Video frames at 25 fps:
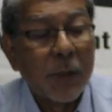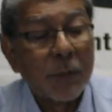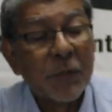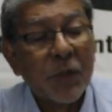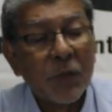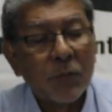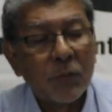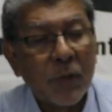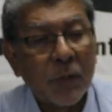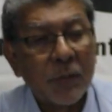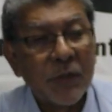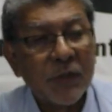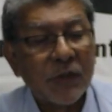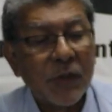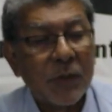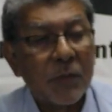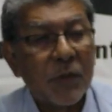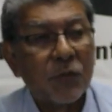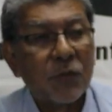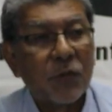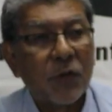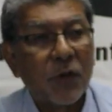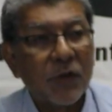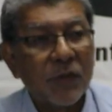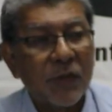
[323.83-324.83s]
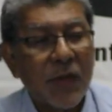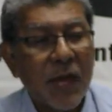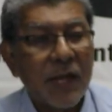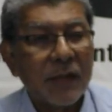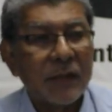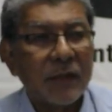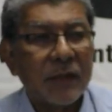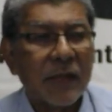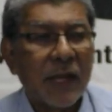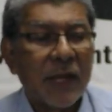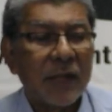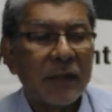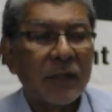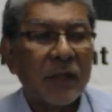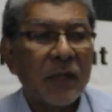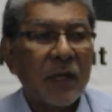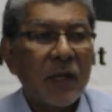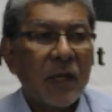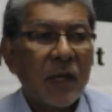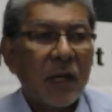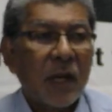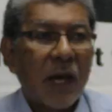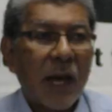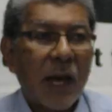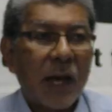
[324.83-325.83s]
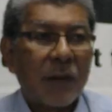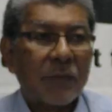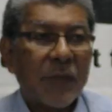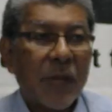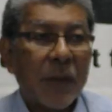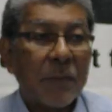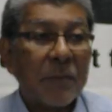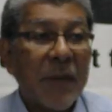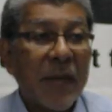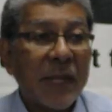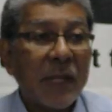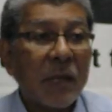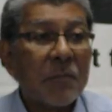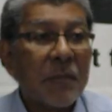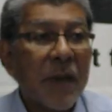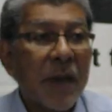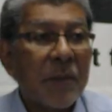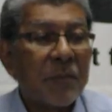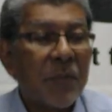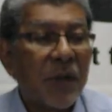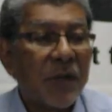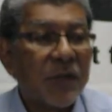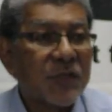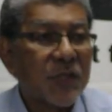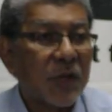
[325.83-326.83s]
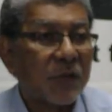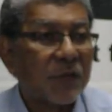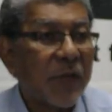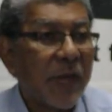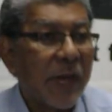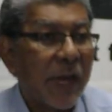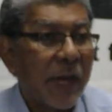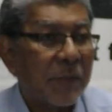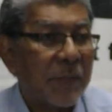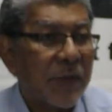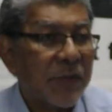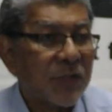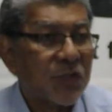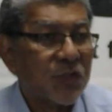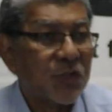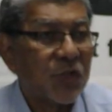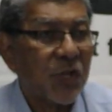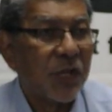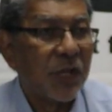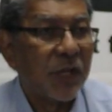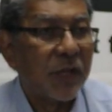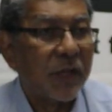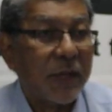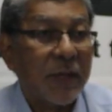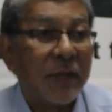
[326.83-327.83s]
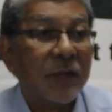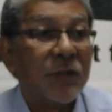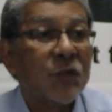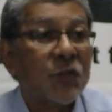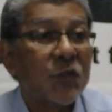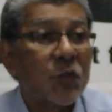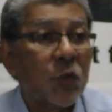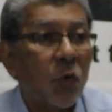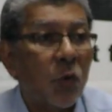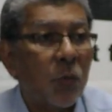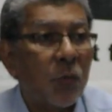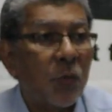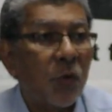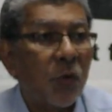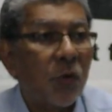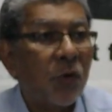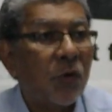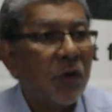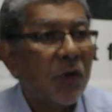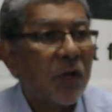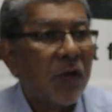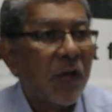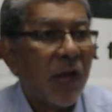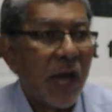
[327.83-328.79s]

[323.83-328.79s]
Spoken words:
Let me say before that there are many members of the MSJ in Sobo